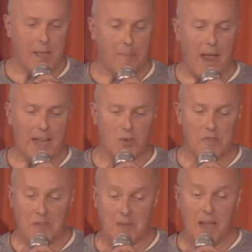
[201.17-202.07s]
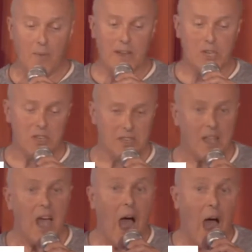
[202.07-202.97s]
compared to a female, which
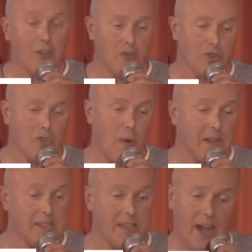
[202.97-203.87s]
is 120